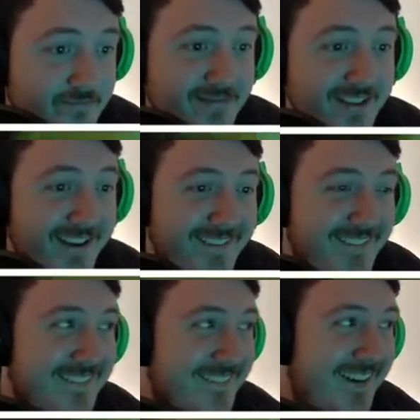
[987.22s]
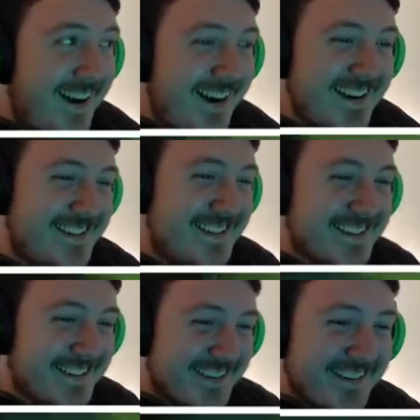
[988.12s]
What?
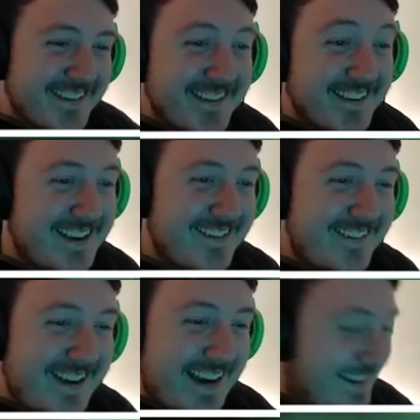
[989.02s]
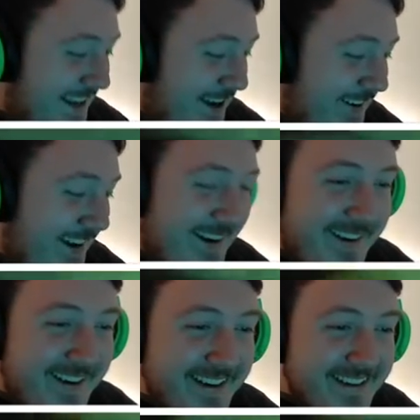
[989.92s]
What is going
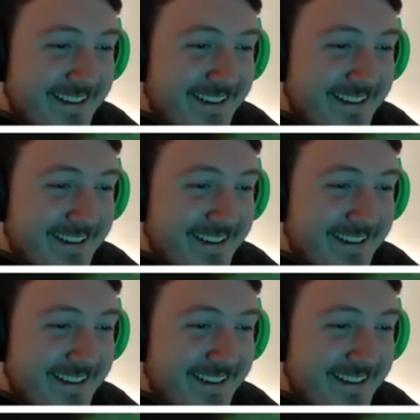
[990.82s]
on?